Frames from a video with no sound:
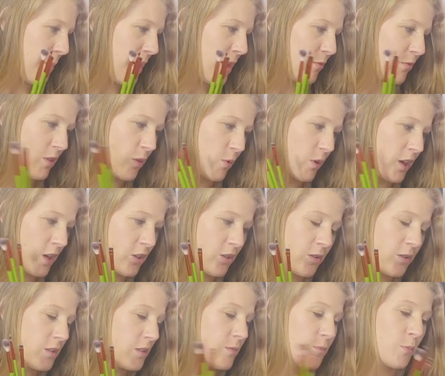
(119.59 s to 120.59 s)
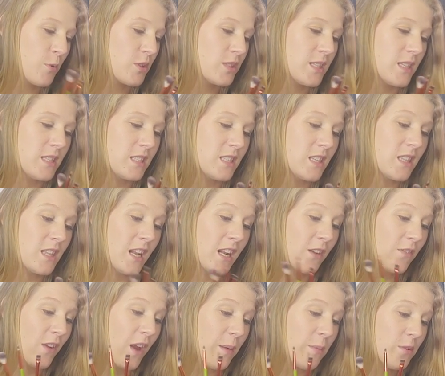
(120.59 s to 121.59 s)
made with 100%
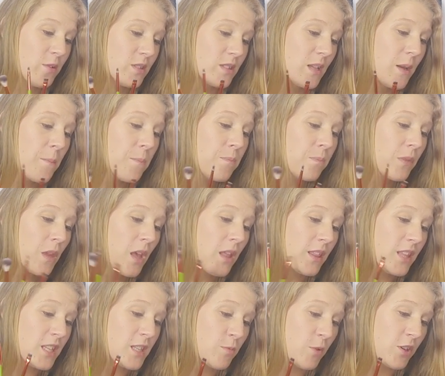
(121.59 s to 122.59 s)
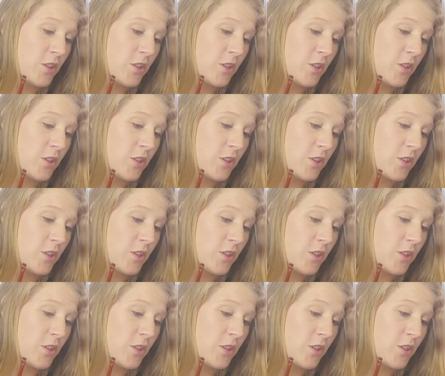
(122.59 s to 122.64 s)
synthetic fibers. These